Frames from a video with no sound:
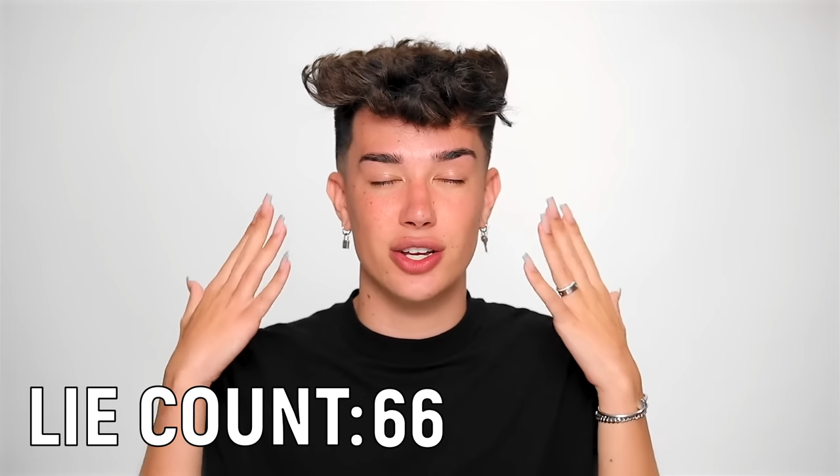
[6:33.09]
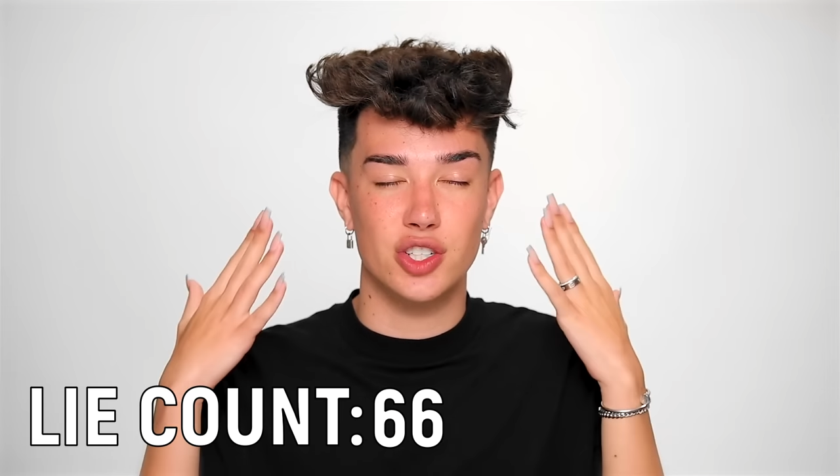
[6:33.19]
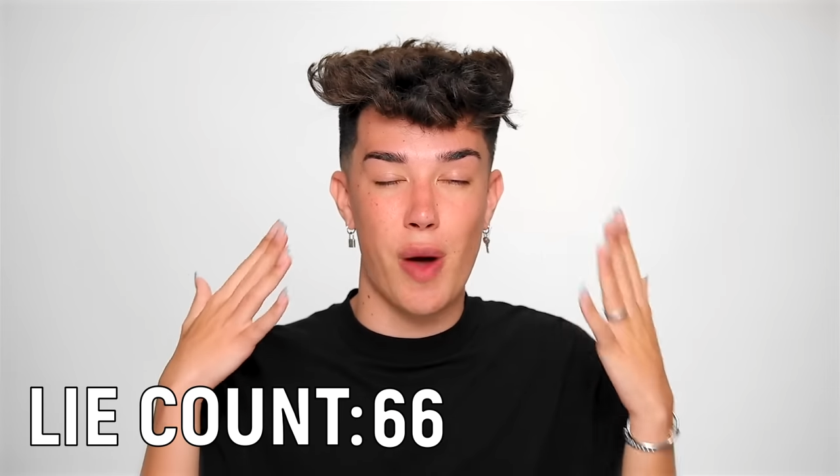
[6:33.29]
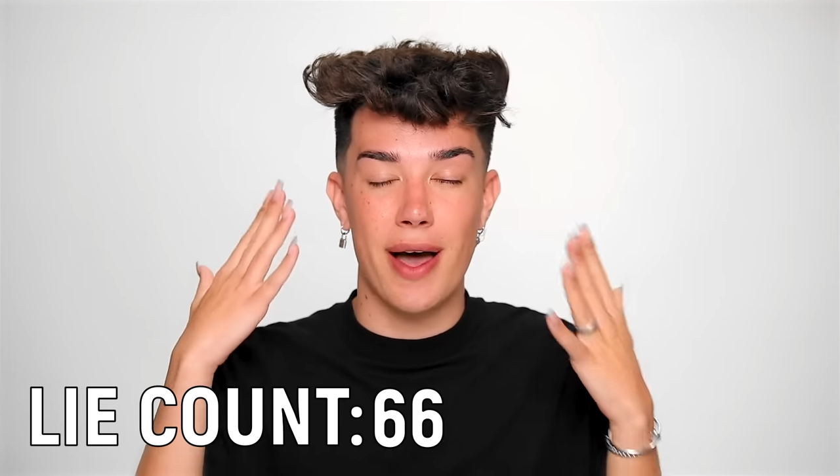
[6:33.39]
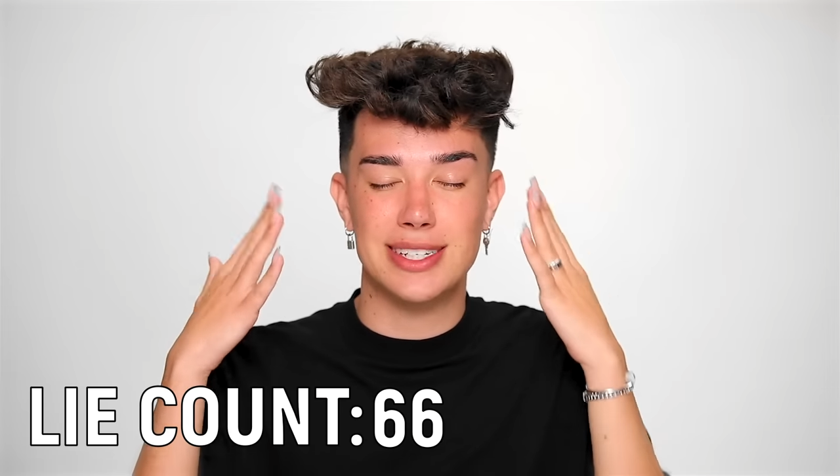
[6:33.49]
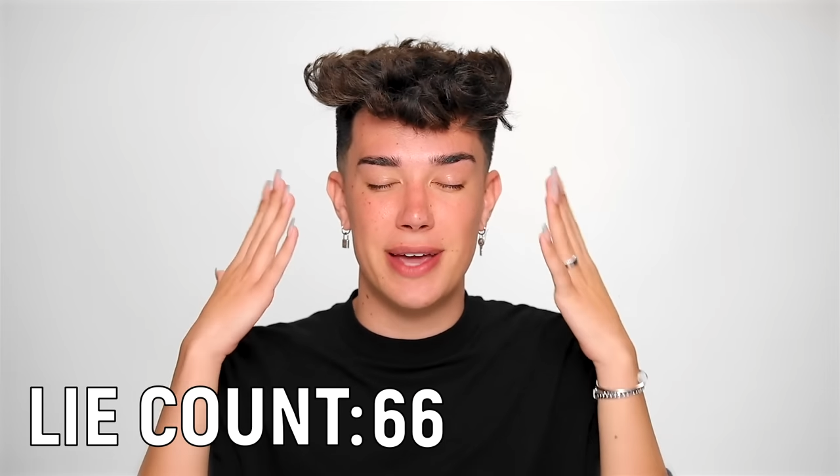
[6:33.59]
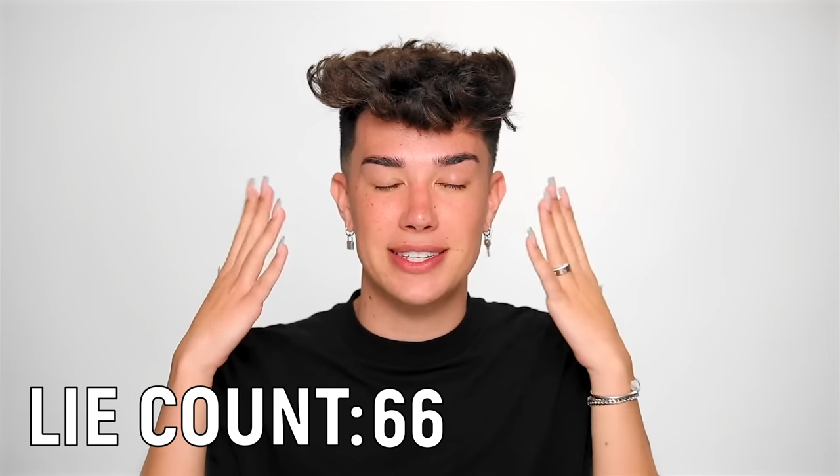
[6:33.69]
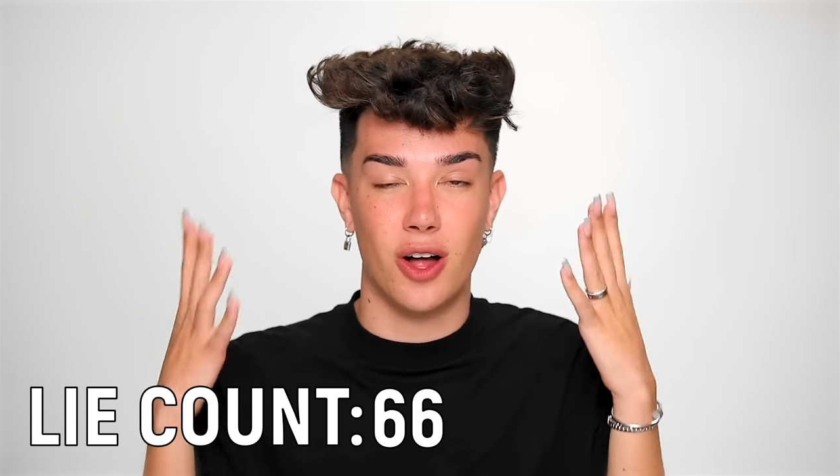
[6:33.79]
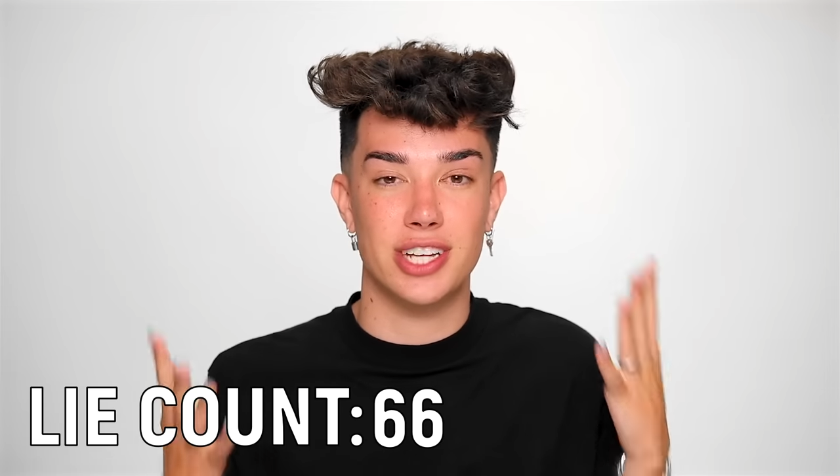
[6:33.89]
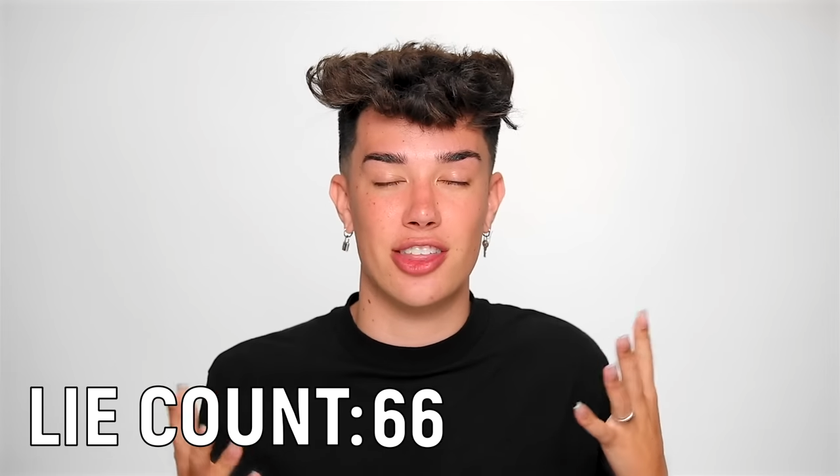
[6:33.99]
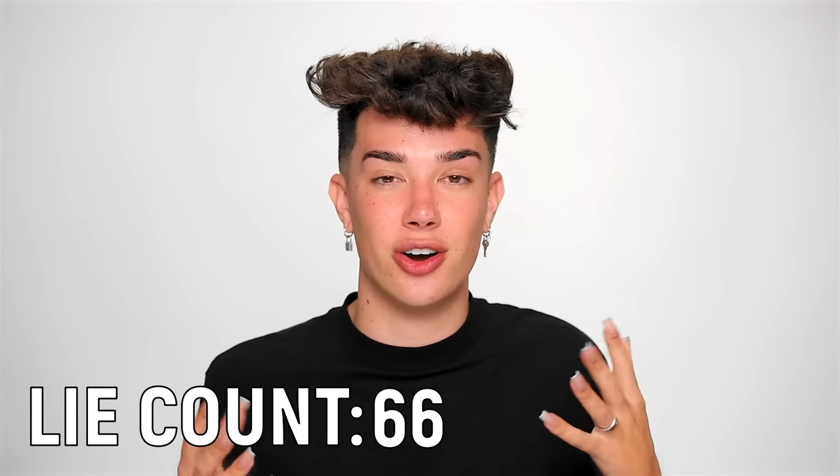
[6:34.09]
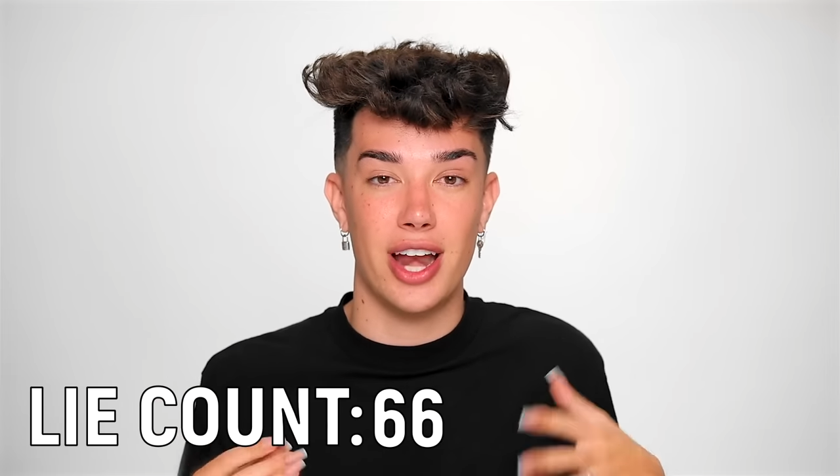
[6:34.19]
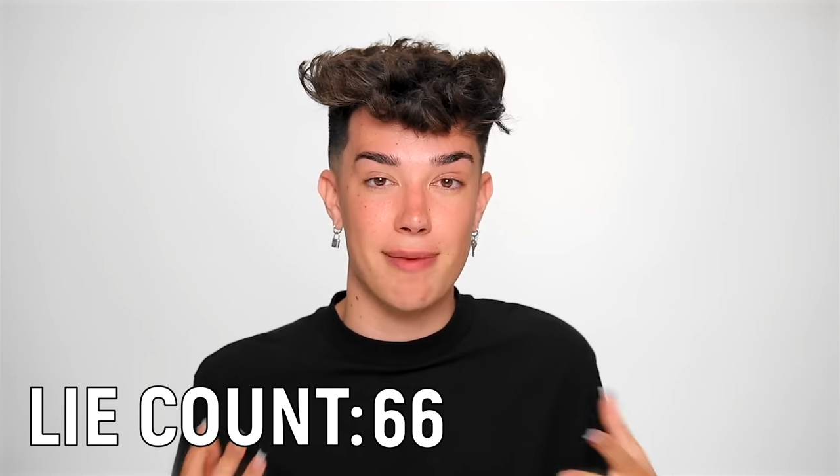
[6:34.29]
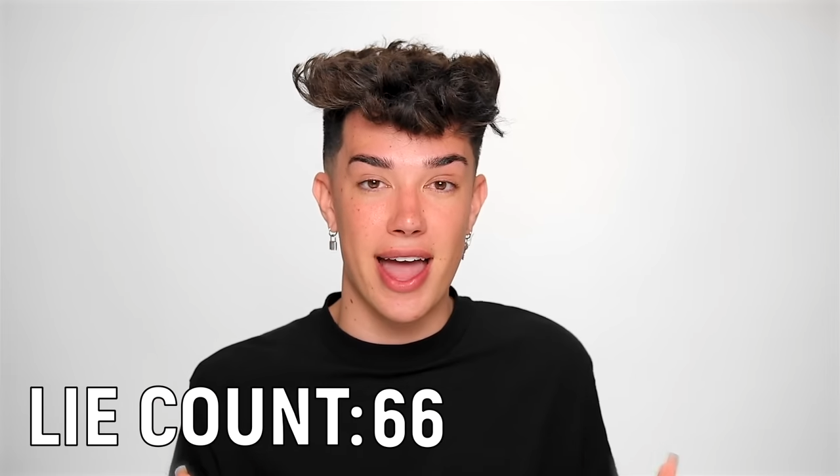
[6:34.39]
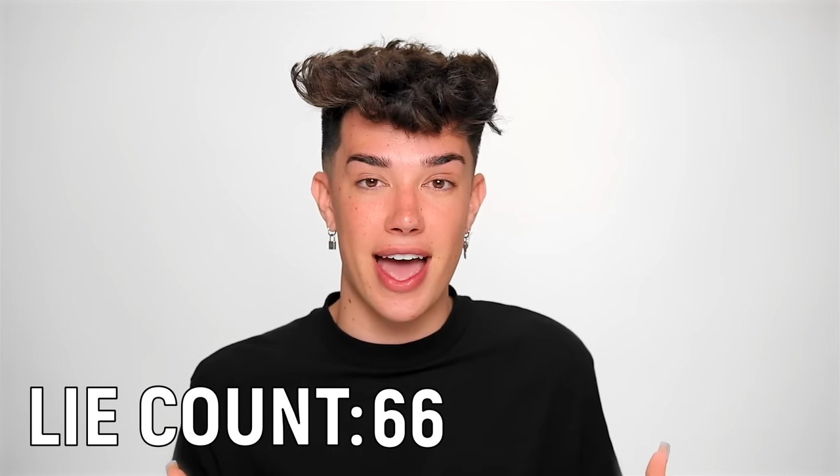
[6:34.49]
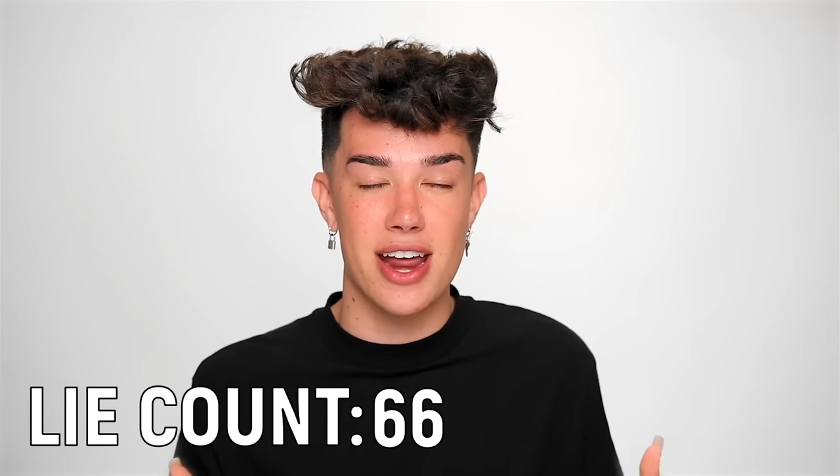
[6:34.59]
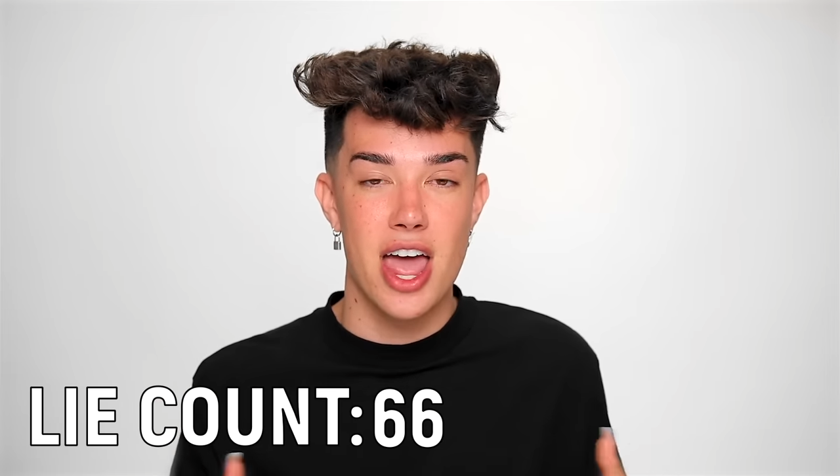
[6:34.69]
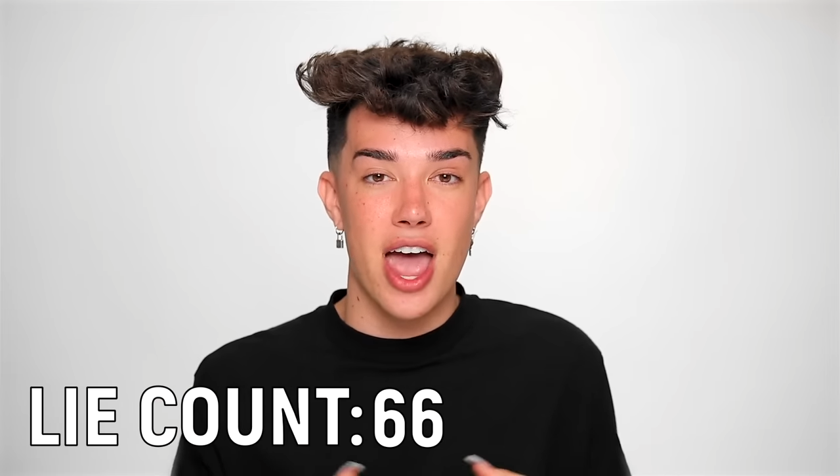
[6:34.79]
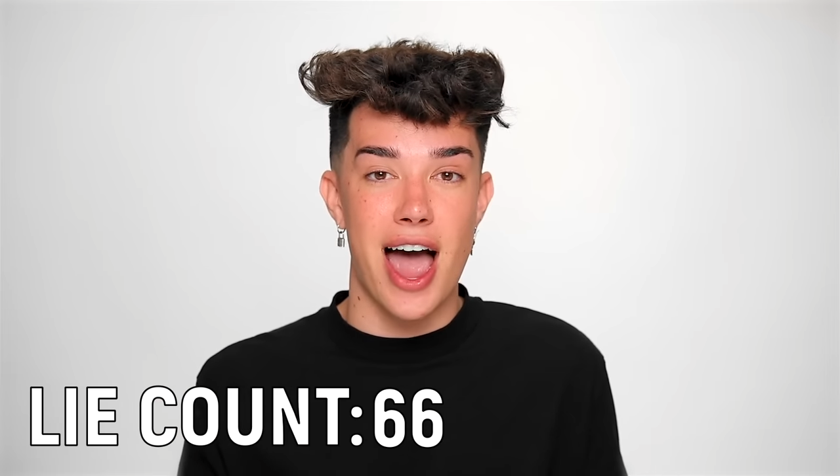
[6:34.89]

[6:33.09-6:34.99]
do my best to piece this all together in my head,